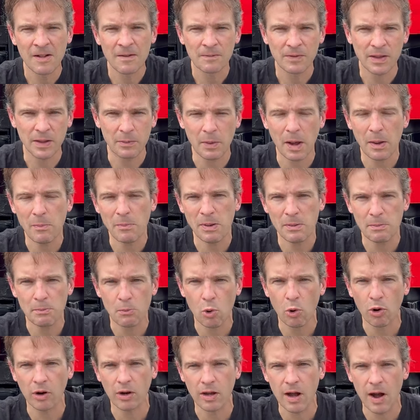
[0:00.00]
They might be
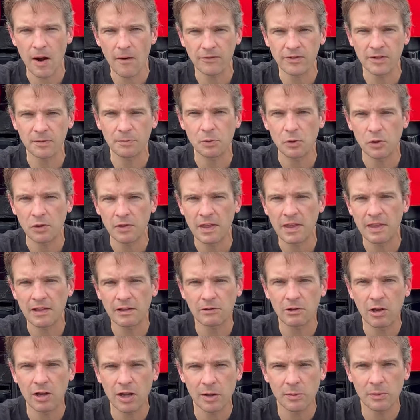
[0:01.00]
more comfortable than the
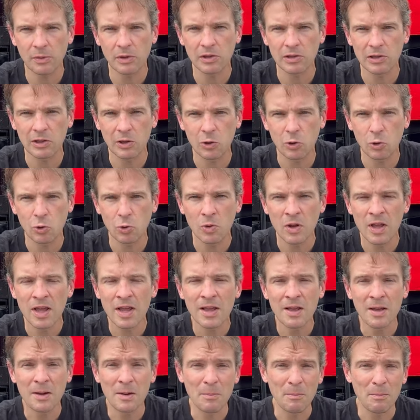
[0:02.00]
luggable loo,
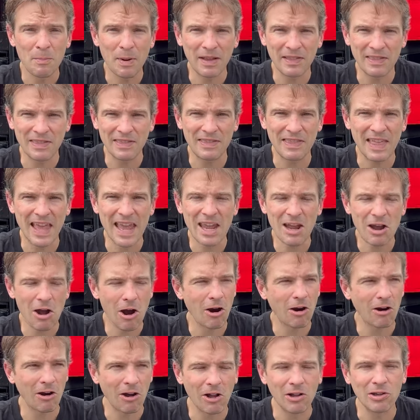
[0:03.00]
but they
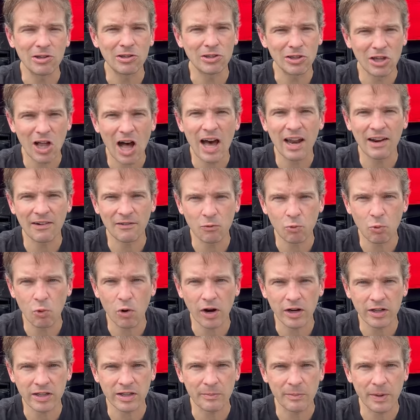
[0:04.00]
are a lot of
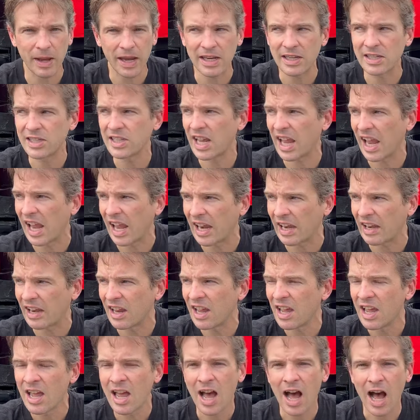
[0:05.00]
work to maintain.
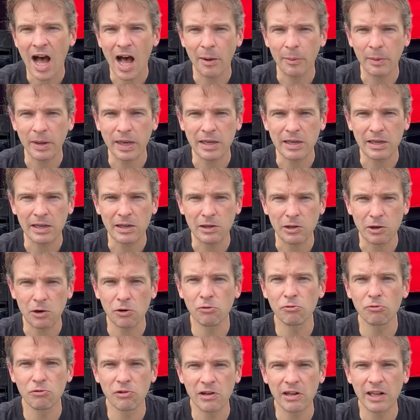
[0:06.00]
I mean,
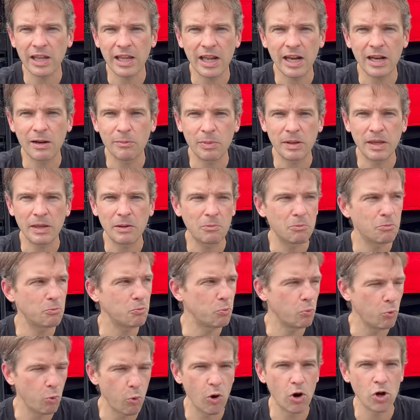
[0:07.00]
you're really gonna be
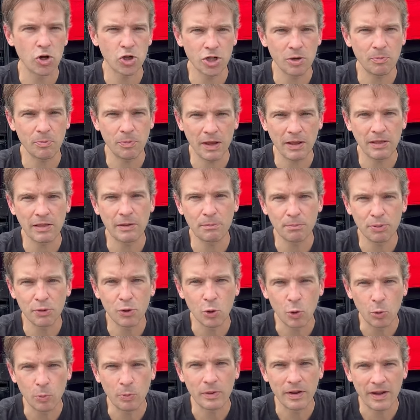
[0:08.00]
worshiping the
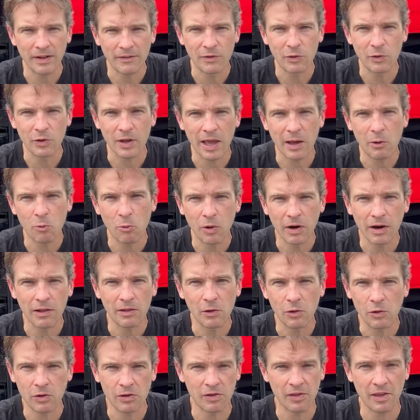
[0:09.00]
poop if you get one of
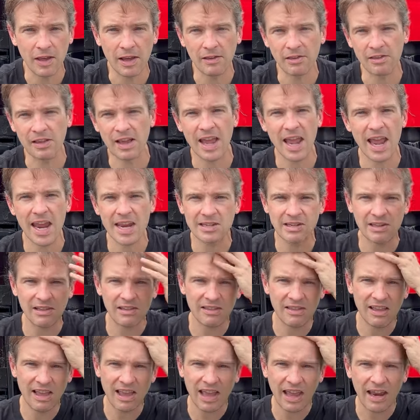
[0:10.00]
those things. I hate to
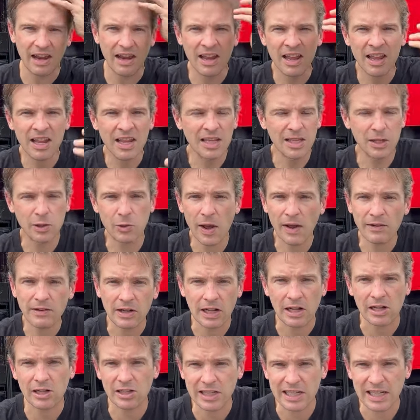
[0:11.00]
say it. You have to
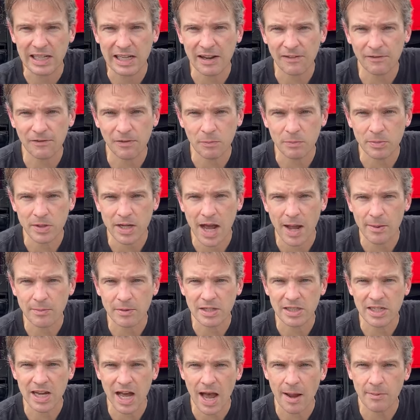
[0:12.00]
clean it from time
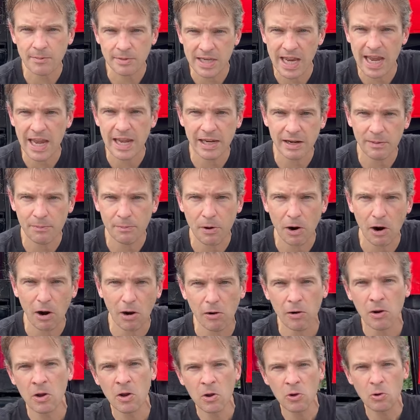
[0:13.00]
to time, take it
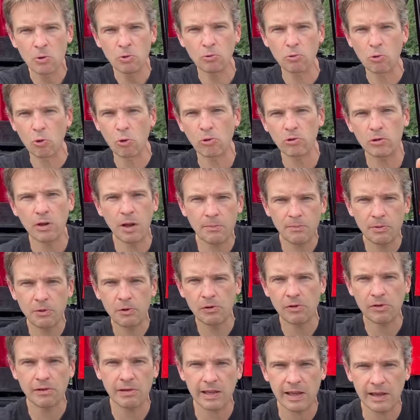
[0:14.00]
apart, roll up your
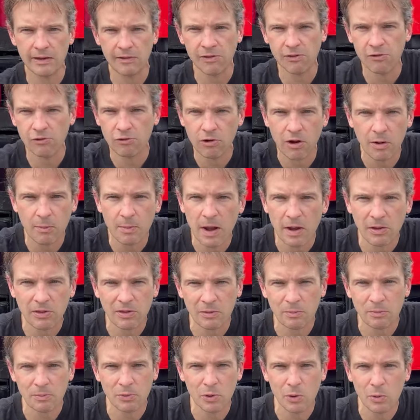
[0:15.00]
sleeves, scrub out
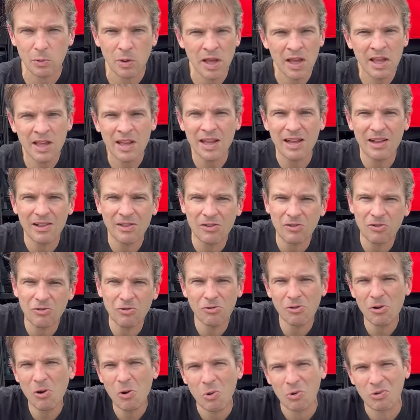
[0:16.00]
the poop. It's
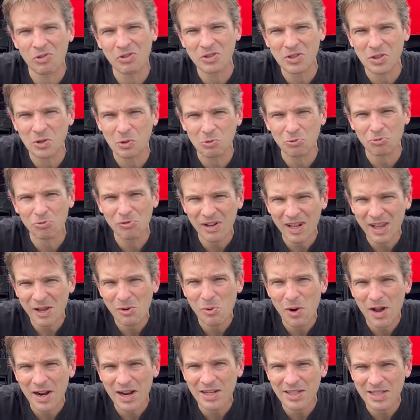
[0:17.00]
gross. Do you really
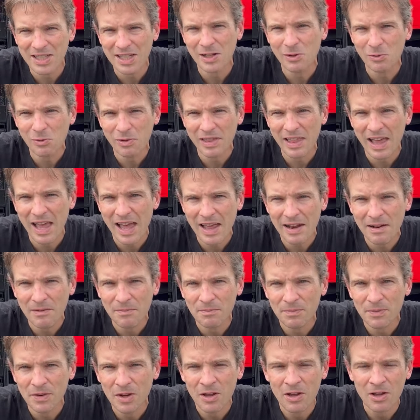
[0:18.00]
wanna deal with that?
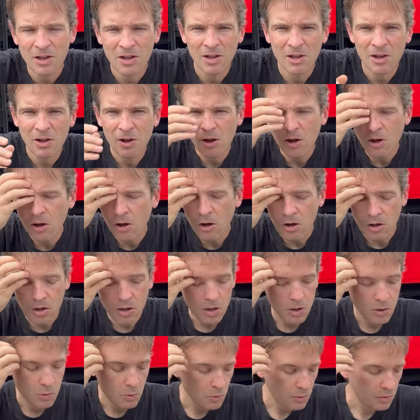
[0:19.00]

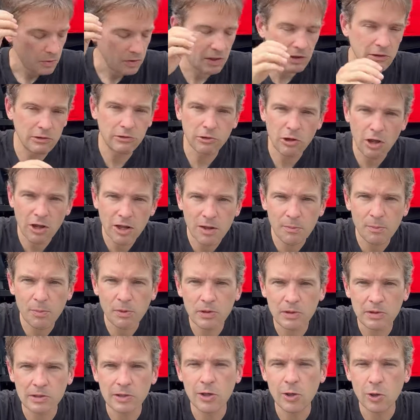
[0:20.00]
The
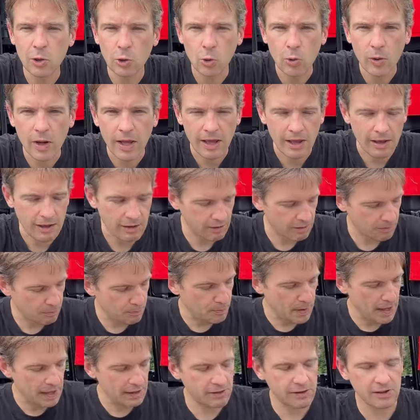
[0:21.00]
luggable loo is
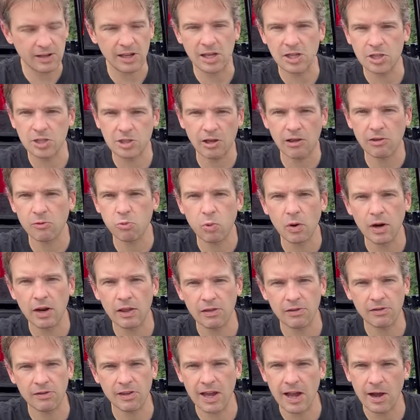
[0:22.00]
basically just what
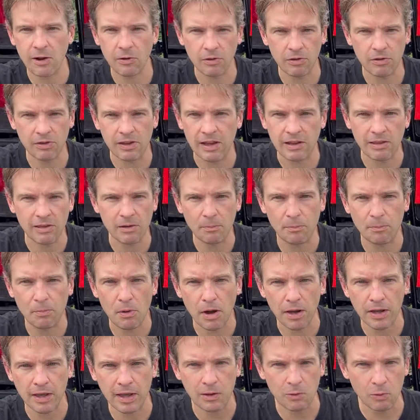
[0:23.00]
it sounds. It's a
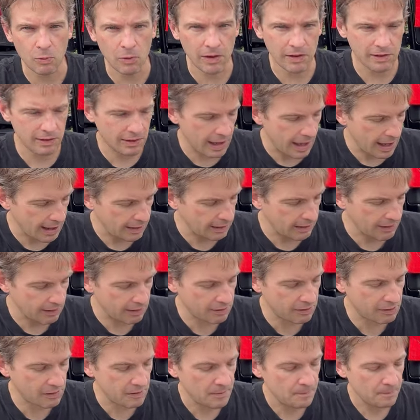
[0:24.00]
bucket with like
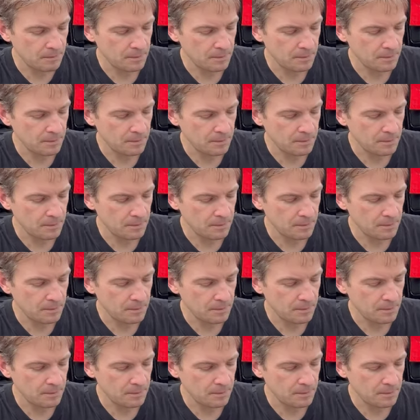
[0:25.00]
this